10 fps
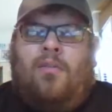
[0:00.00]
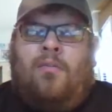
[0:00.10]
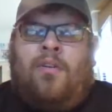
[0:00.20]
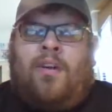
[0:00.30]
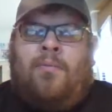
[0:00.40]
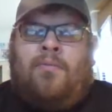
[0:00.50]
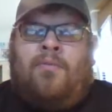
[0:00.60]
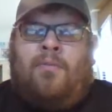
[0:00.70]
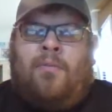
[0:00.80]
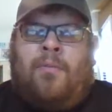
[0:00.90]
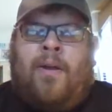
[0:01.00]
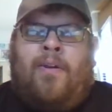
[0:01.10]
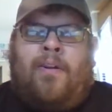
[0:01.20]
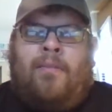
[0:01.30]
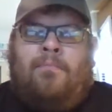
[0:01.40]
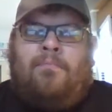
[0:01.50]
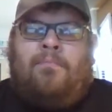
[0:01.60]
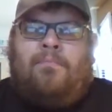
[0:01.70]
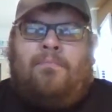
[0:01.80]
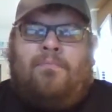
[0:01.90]
when it comes to repairing them,
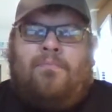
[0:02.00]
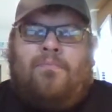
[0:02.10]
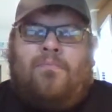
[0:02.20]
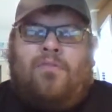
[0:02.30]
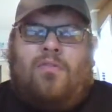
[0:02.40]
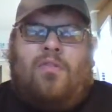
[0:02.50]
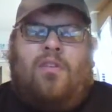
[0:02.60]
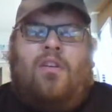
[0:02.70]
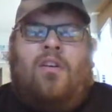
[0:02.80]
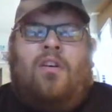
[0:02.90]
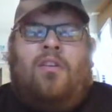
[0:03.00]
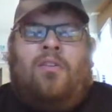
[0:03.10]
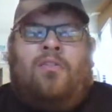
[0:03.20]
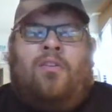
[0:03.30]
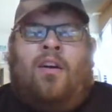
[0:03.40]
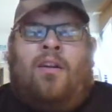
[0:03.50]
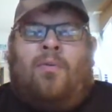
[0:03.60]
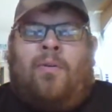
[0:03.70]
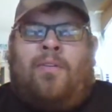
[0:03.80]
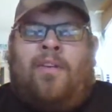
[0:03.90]
there's a lot of
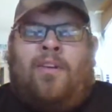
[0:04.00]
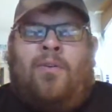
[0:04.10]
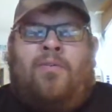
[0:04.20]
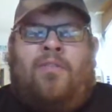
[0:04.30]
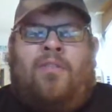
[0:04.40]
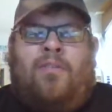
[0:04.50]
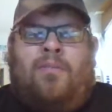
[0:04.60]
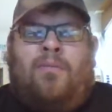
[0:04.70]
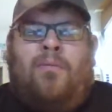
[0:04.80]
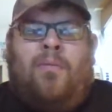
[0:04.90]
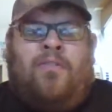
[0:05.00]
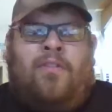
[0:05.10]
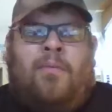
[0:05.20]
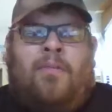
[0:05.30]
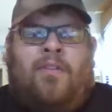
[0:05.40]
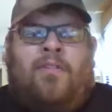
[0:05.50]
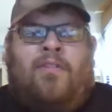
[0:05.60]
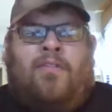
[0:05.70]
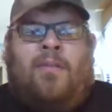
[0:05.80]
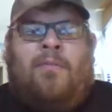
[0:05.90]
work that goes into reassembly and
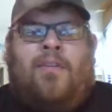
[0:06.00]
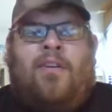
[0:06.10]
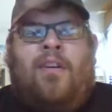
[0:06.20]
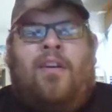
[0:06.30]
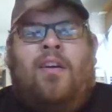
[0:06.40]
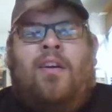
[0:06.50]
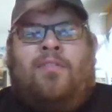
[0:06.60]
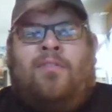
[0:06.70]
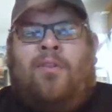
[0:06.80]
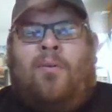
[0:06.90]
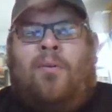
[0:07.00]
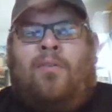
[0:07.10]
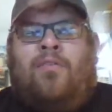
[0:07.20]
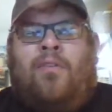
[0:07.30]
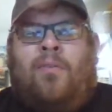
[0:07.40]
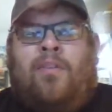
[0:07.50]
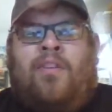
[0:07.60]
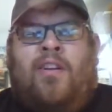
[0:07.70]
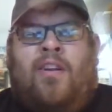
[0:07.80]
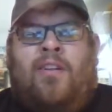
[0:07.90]
disassembly. It's no worse
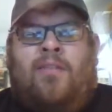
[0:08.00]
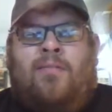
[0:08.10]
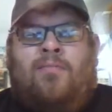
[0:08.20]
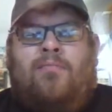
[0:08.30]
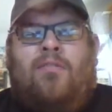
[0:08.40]
than